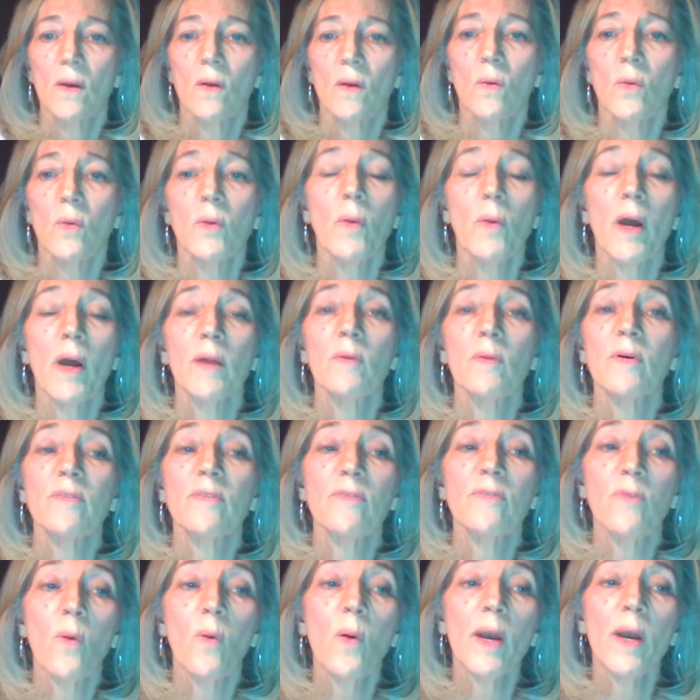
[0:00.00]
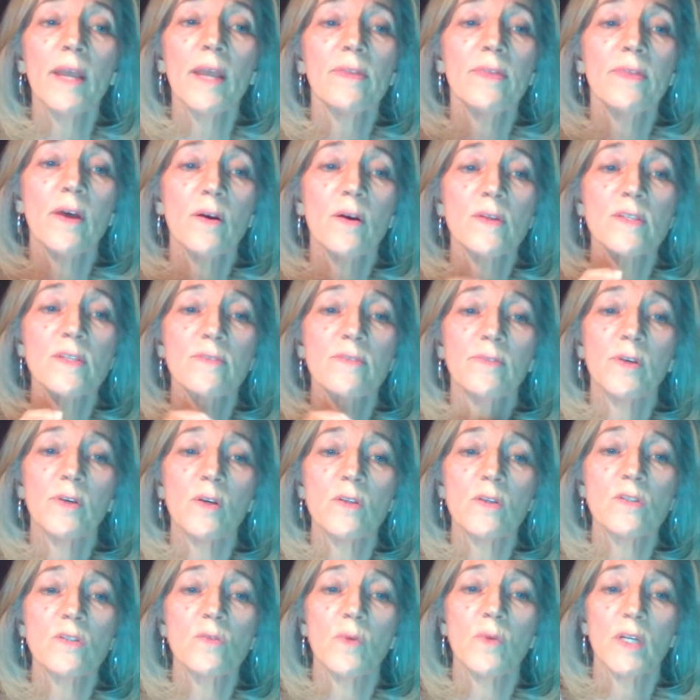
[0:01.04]
We want to avoid those
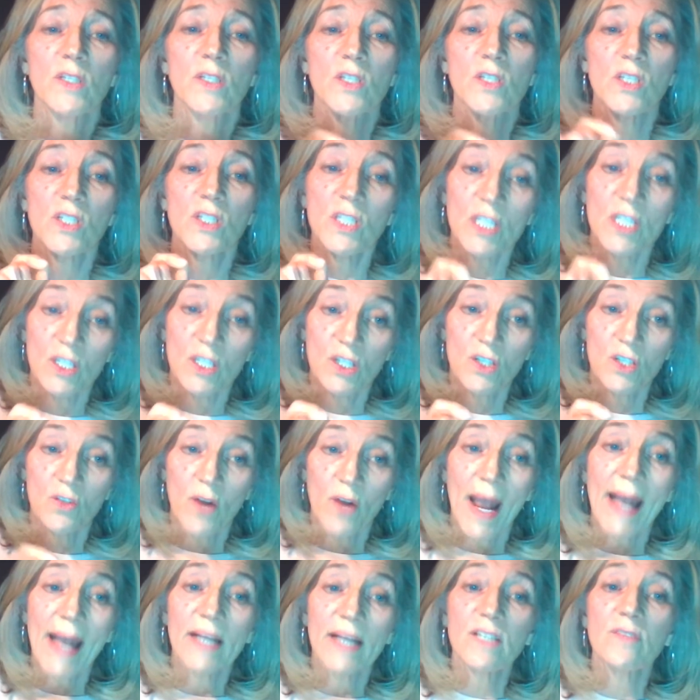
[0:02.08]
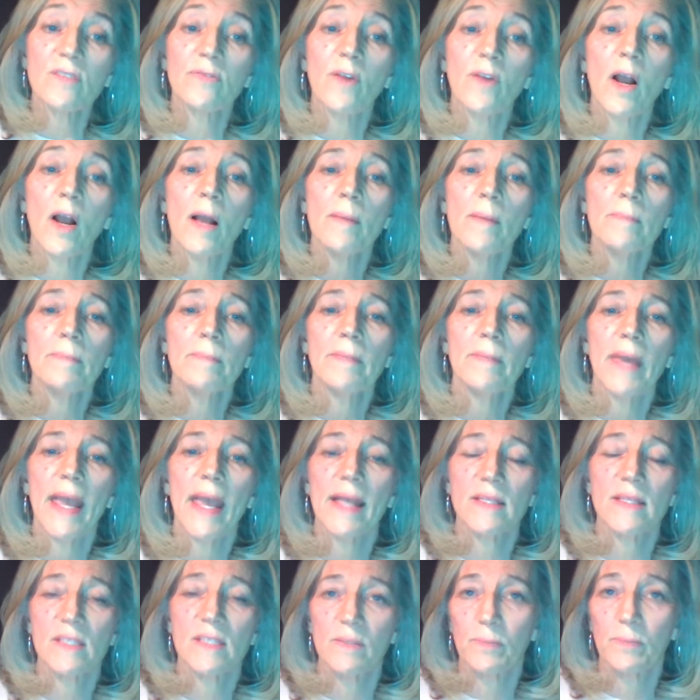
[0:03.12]
foods which distract from
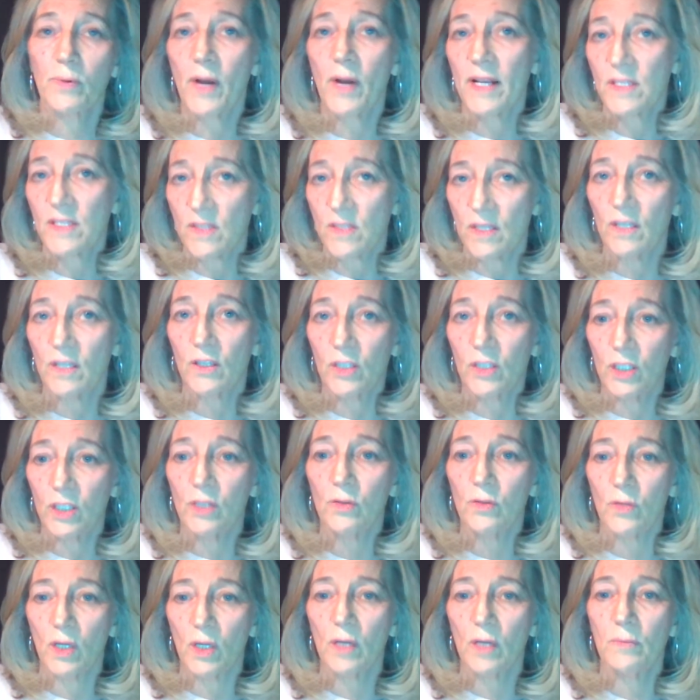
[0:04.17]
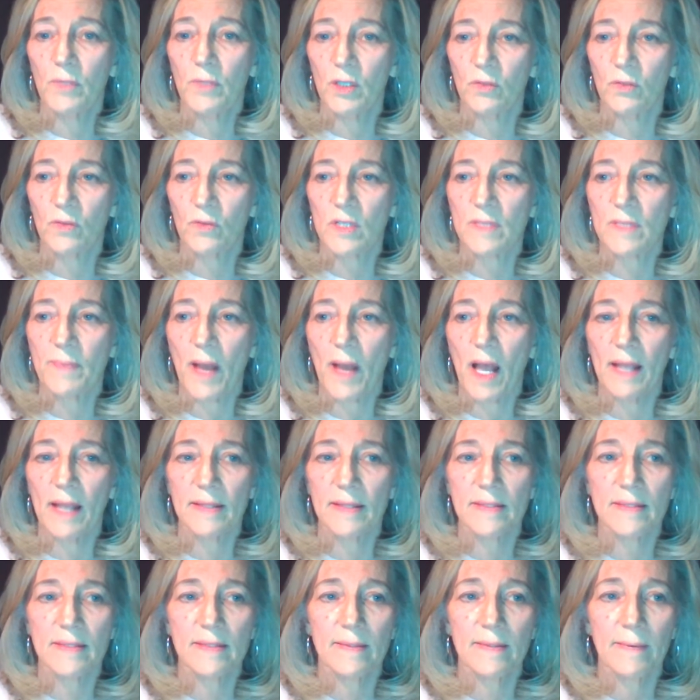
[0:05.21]
and suppress the acute immune
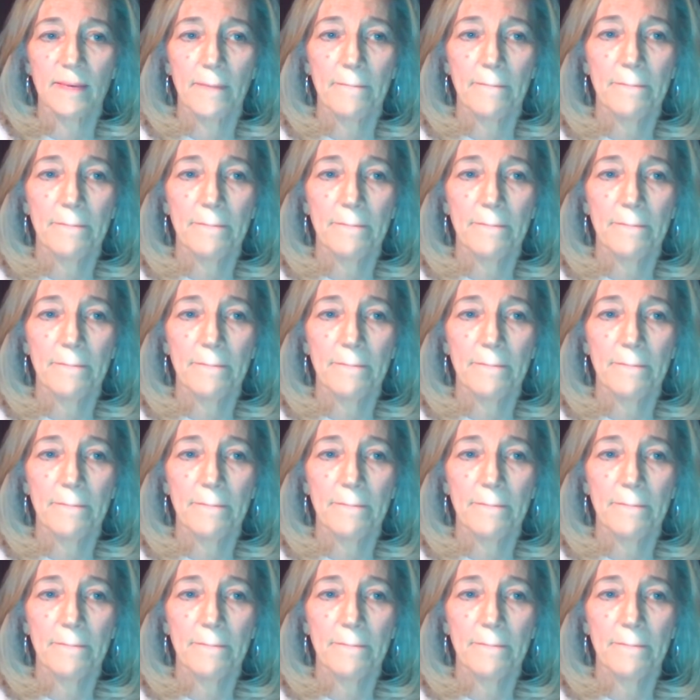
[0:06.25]
response.